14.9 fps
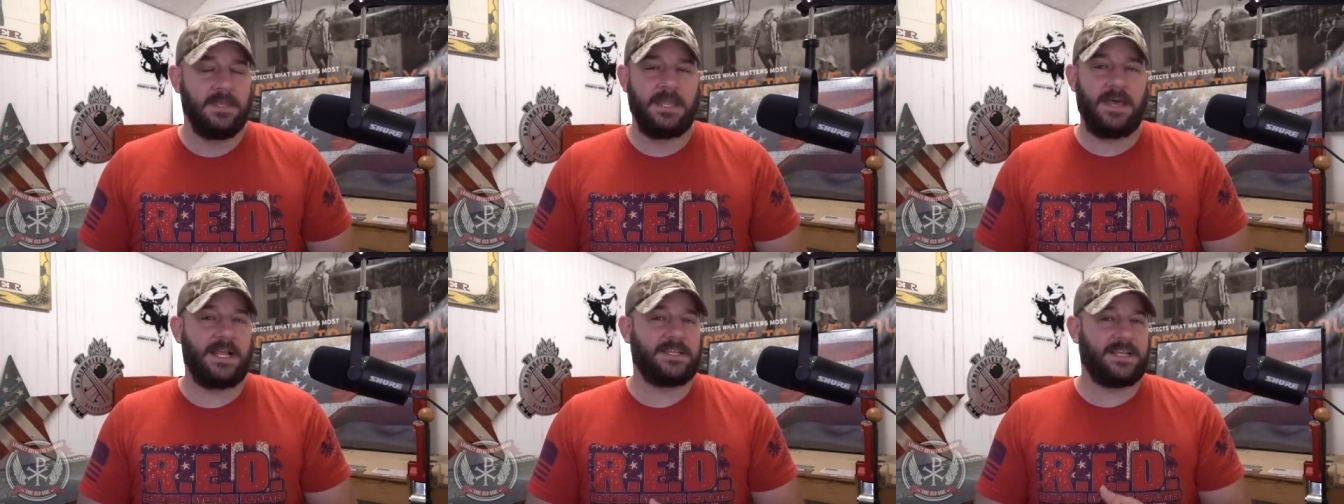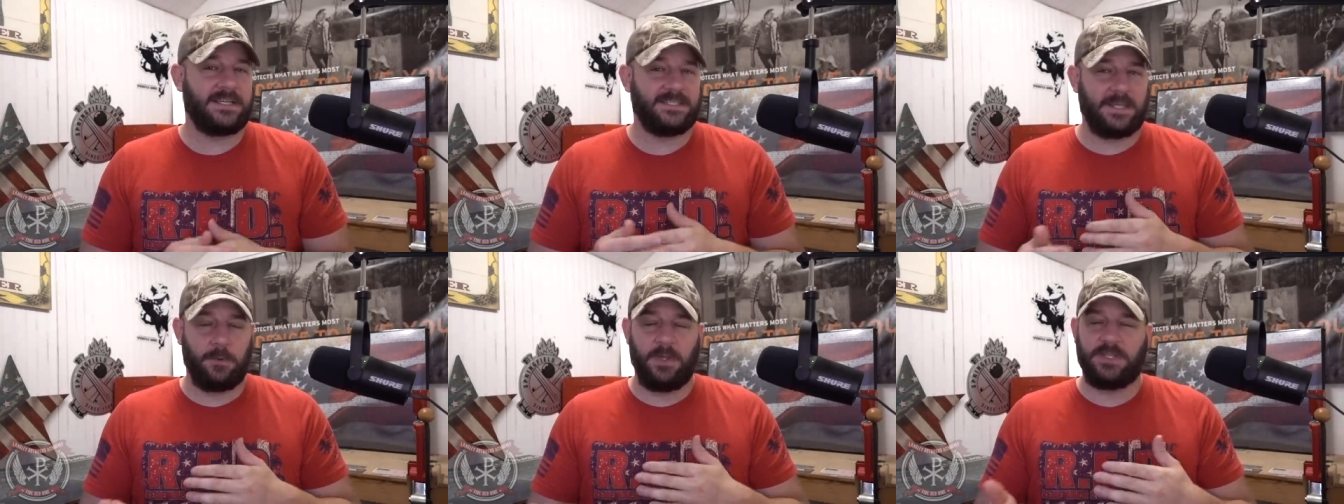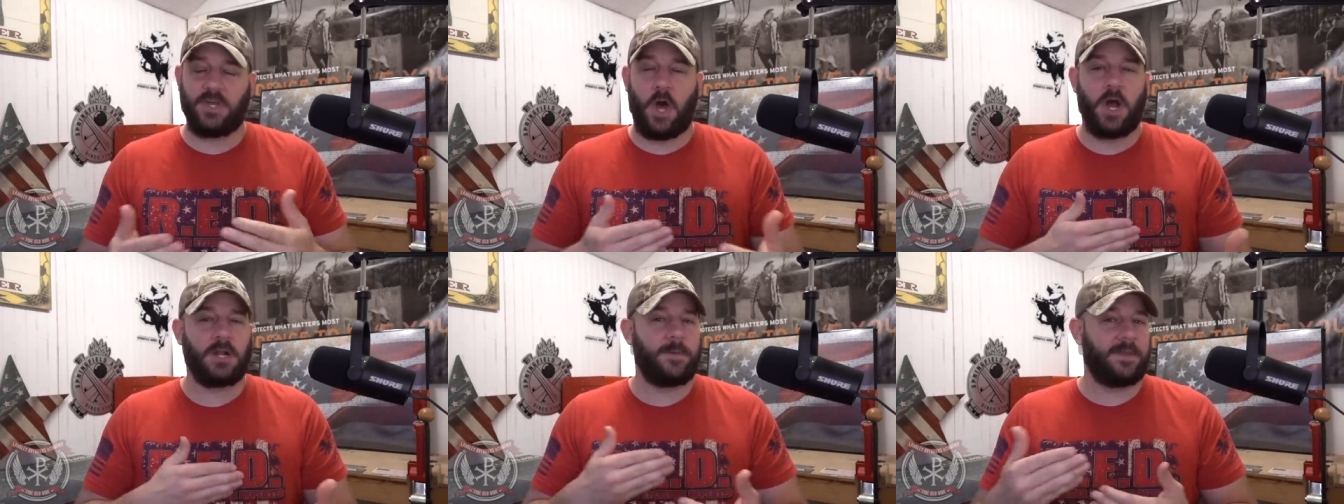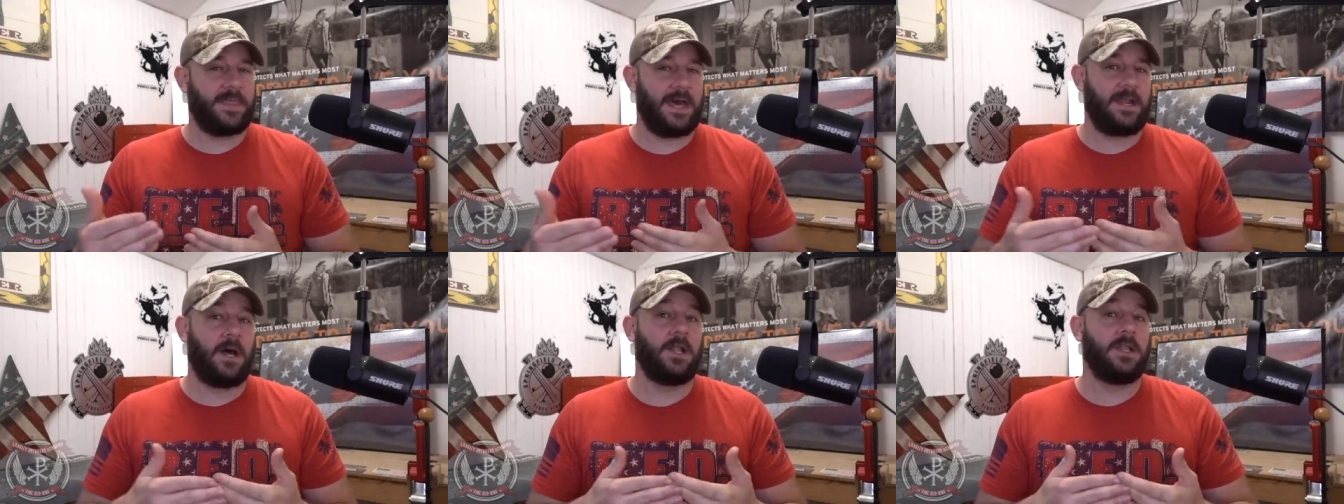Now, like I said, we talked about
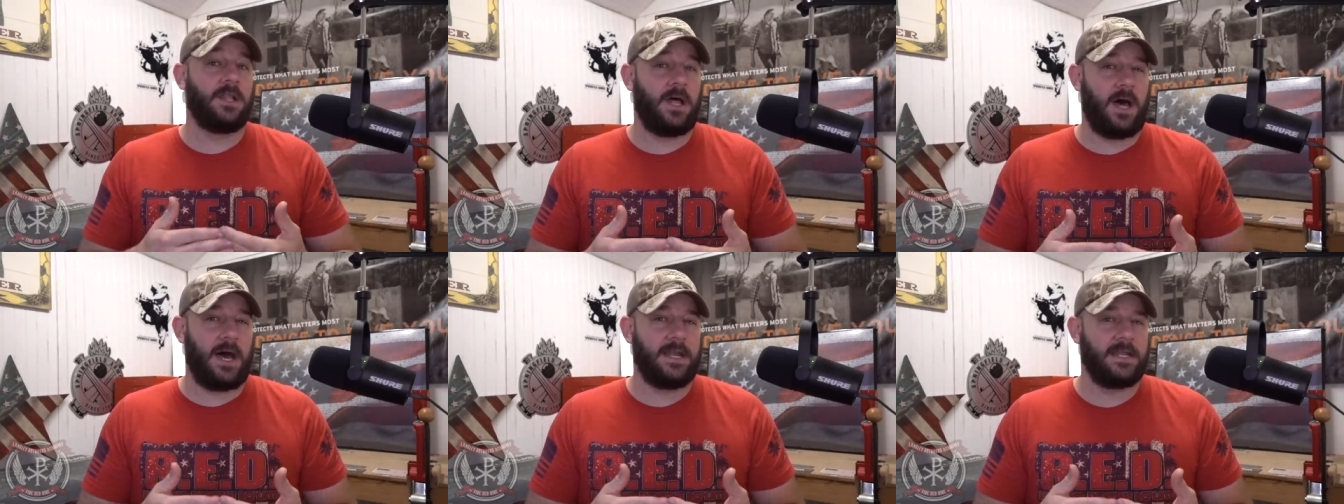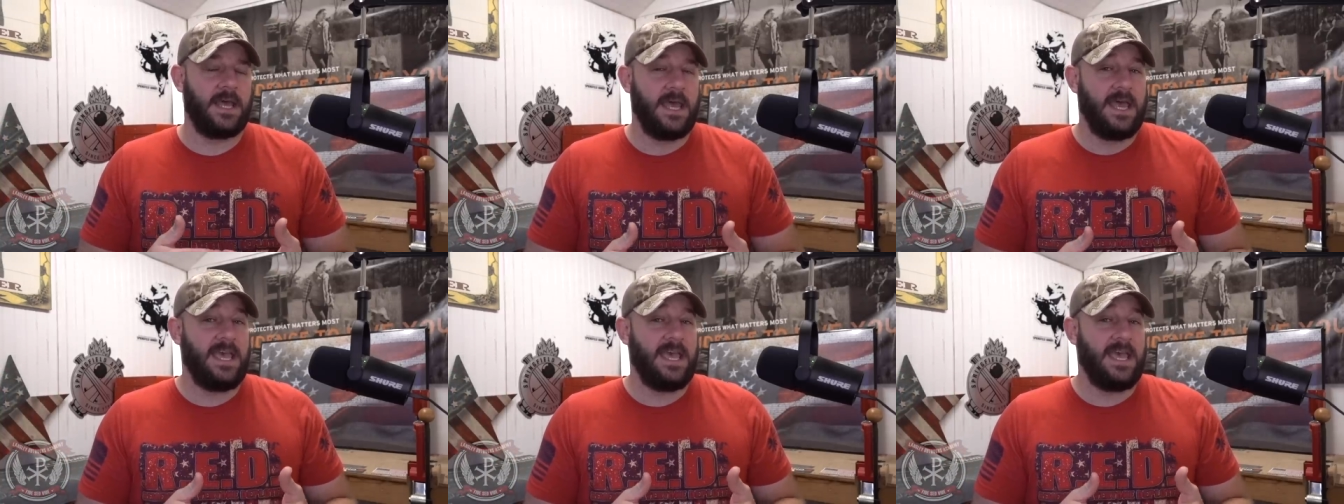that a lot.